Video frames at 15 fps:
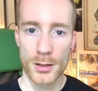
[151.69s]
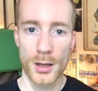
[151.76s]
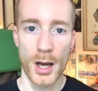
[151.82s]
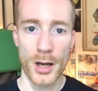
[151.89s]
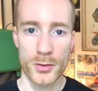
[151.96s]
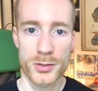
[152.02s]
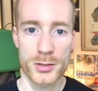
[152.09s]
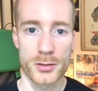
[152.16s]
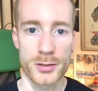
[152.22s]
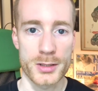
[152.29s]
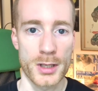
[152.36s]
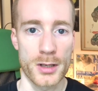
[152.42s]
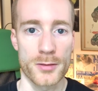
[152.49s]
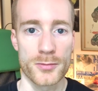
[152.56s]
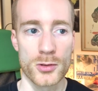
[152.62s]
I also looked
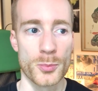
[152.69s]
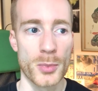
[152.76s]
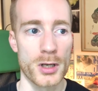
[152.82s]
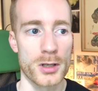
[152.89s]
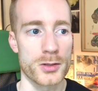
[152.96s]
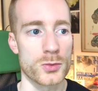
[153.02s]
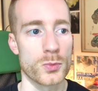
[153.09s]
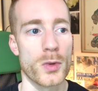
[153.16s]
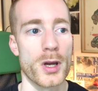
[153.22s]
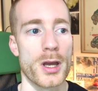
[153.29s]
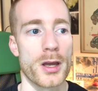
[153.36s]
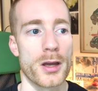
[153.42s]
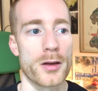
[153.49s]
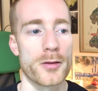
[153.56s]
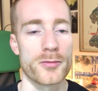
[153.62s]
at a few bugs
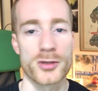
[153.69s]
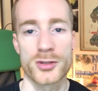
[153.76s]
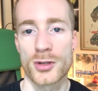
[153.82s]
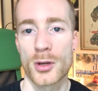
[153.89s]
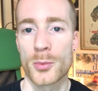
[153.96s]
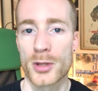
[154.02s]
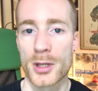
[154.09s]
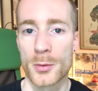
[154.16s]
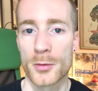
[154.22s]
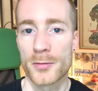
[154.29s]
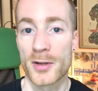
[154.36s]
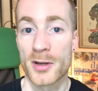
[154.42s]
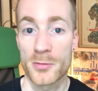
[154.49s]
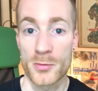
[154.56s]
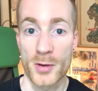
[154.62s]
where, for example, they would
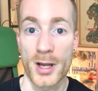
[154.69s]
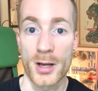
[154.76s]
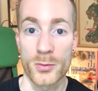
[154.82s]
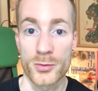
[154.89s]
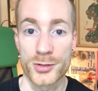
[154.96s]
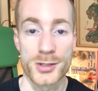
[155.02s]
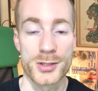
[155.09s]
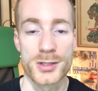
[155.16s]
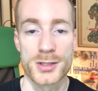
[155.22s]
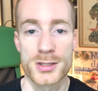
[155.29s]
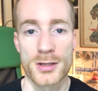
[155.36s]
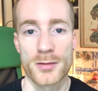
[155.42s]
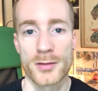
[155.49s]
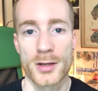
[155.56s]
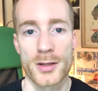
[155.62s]
fly through houses and
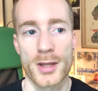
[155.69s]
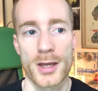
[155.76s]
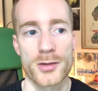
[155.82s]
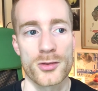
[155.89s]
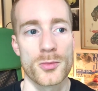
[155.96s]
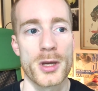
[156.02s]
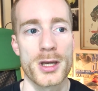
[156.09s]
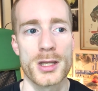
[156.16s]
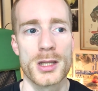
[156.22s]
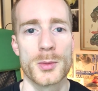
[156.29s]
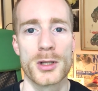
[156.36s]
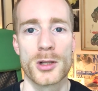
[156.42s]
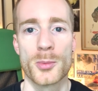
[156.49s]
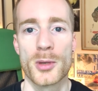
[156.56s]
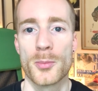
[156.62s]
stuff like that, so making them a
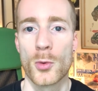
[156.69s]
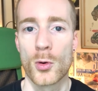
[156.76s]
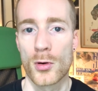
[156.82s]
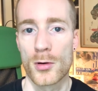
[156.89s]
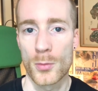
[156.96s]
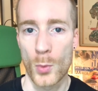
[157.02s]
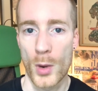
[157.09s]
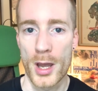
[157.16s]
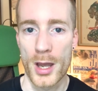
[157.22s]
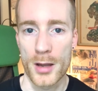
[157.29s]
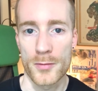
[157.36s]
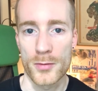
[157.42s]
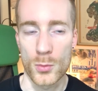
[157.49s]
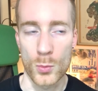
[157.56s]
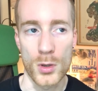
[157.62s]
little bit more aware
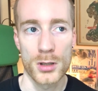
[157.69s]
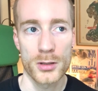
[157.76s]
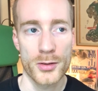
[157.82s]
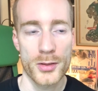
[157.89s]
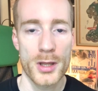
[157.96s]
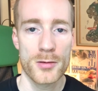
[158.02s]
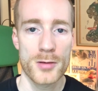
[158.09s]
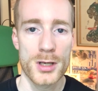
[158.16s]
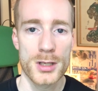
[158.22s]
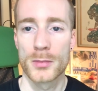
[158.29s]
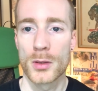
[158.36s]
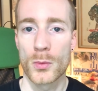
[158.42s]
of the world that they're in.